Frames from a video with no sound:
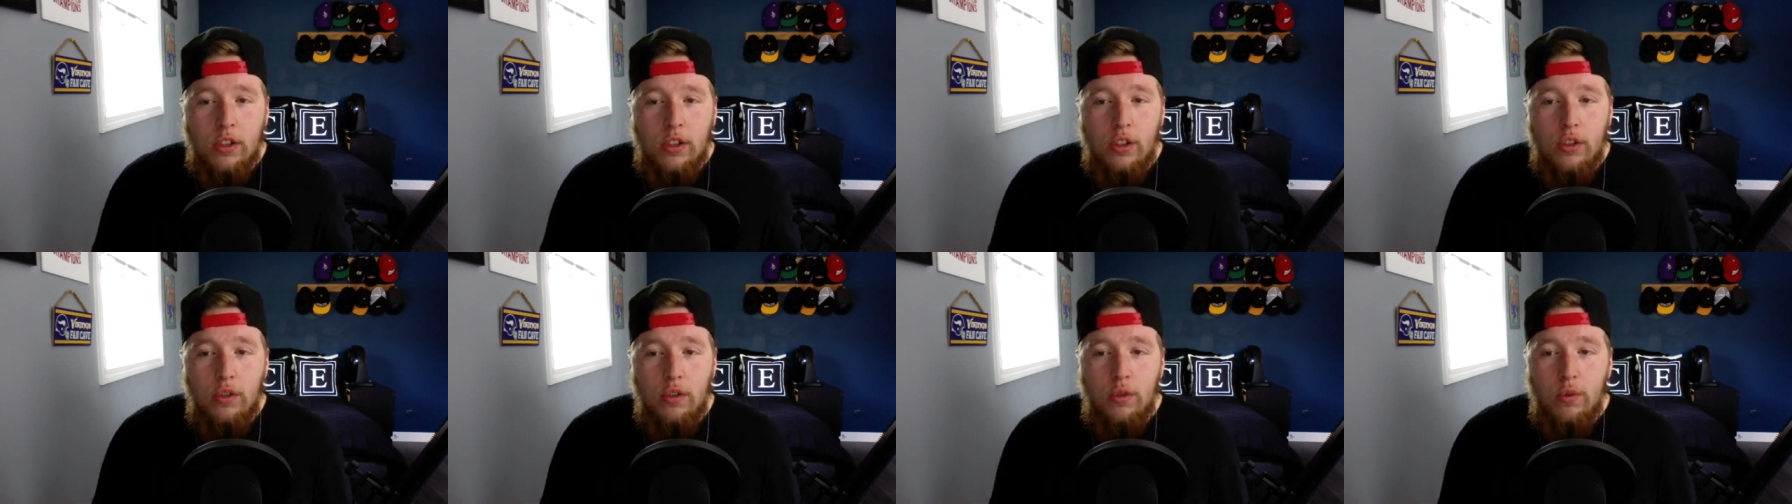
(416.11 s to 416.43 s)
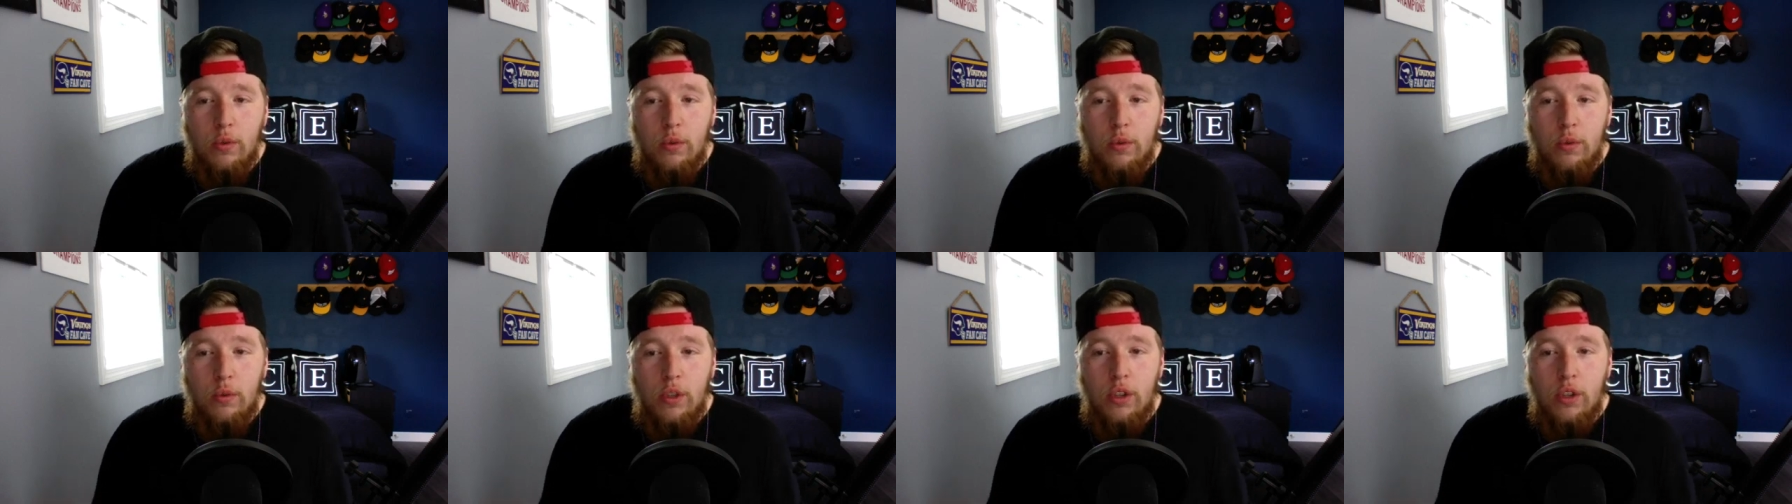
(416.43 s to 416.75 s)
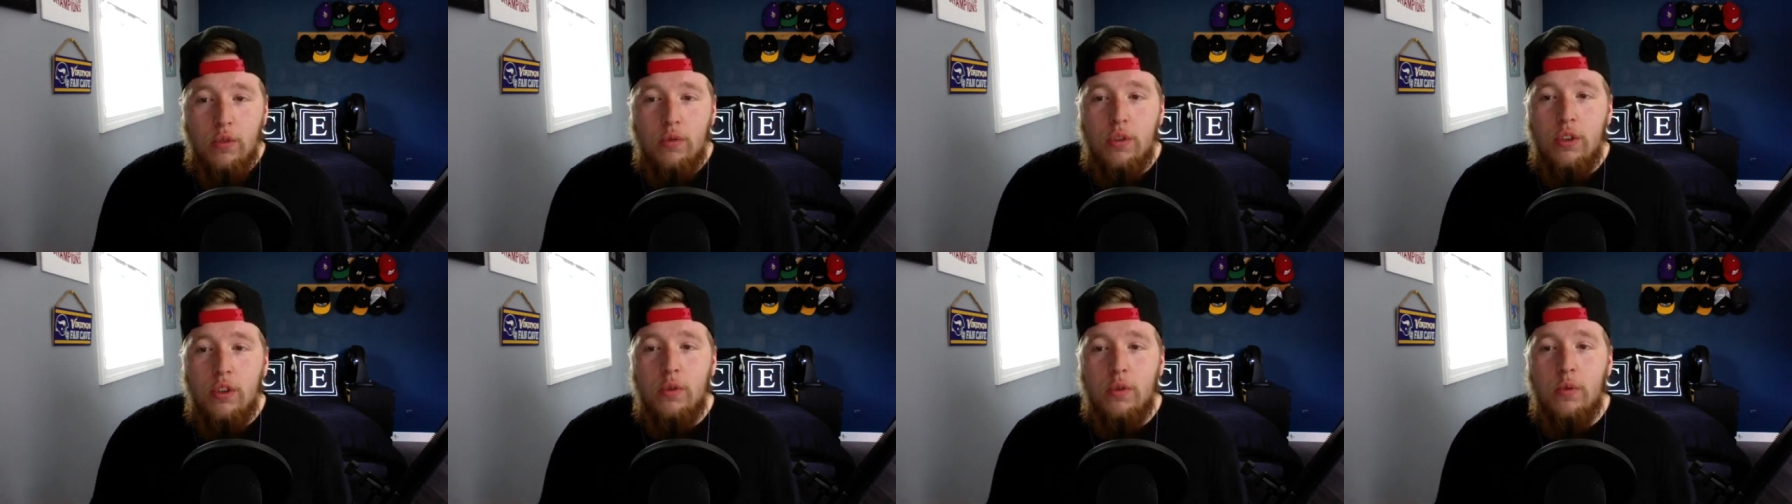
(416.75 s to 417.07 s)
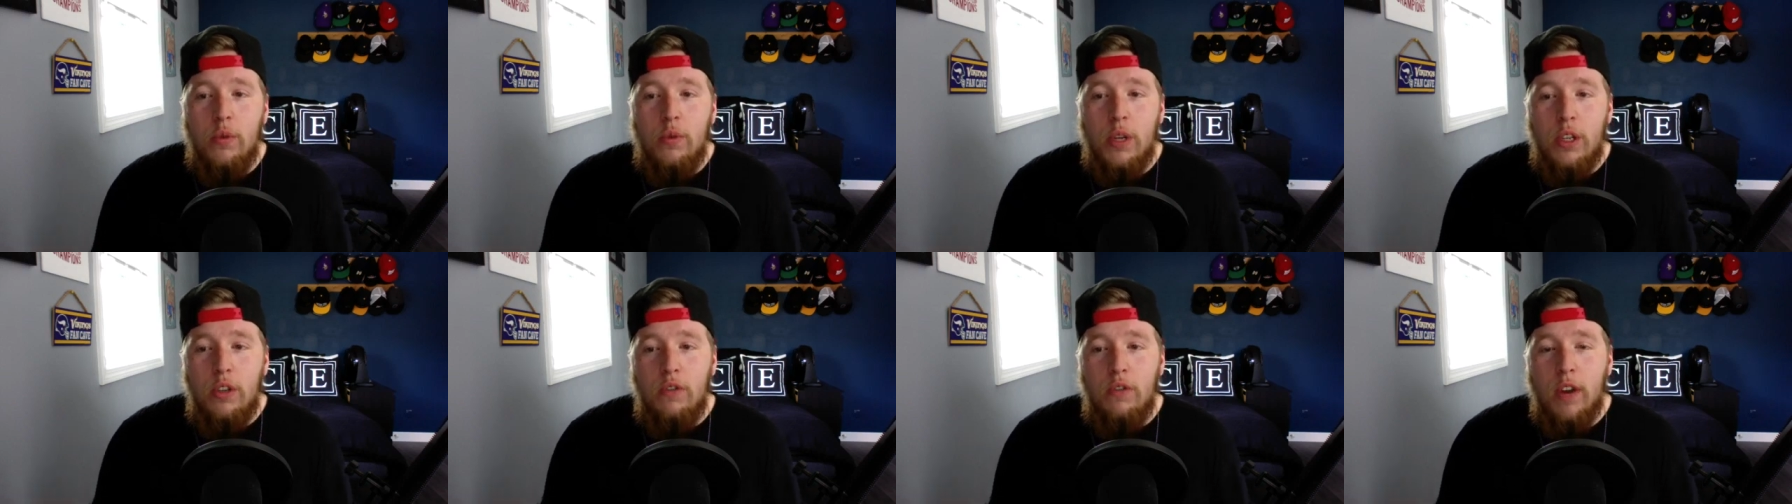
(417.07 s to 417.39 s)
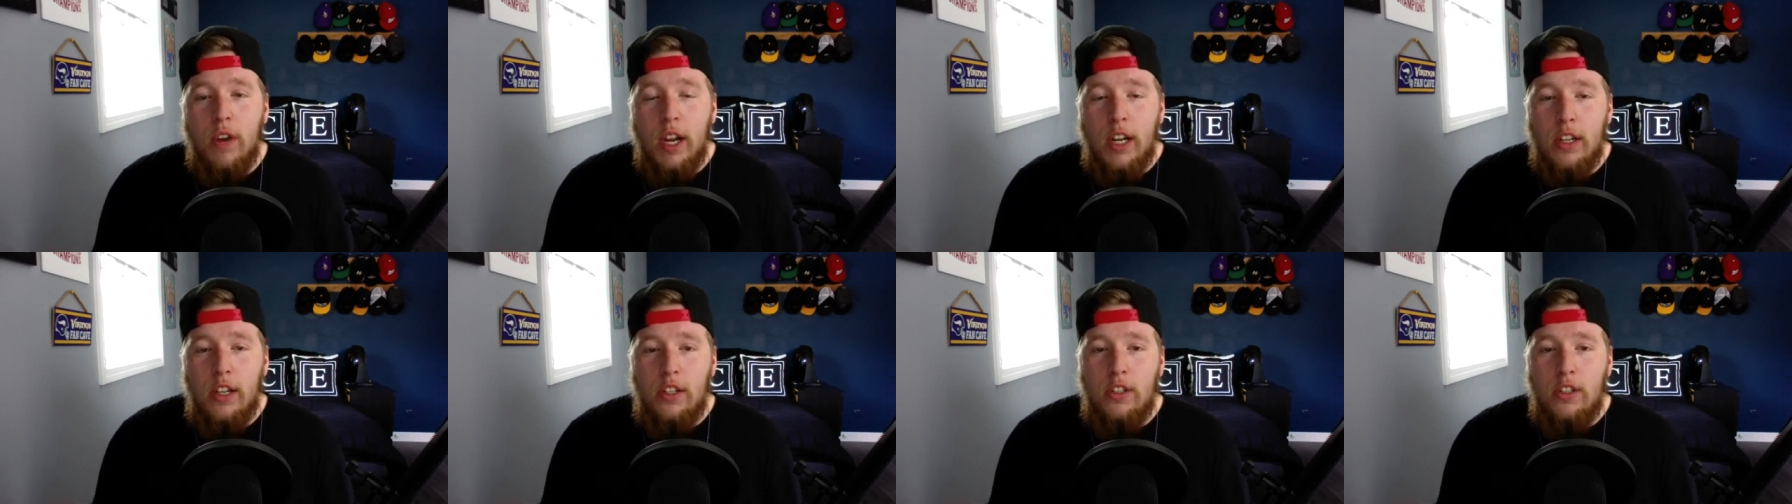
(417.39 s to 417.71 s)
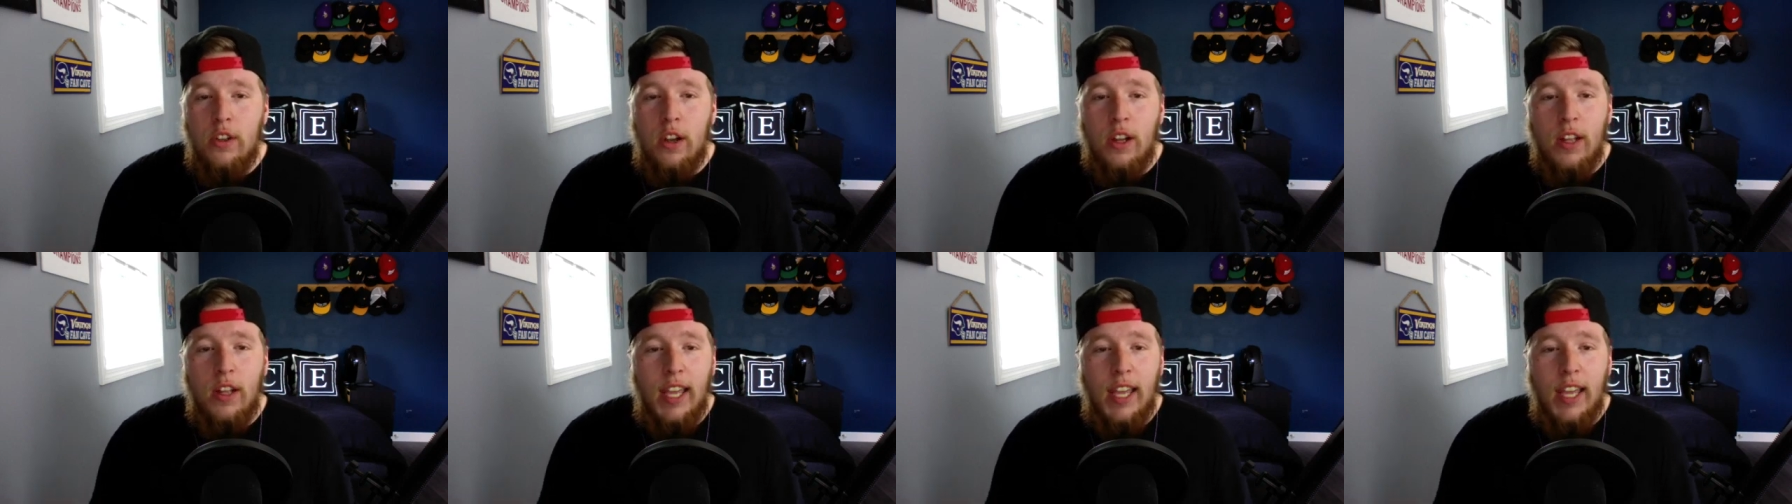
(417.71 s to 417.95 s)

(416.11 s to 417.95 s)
do you do when you write a song?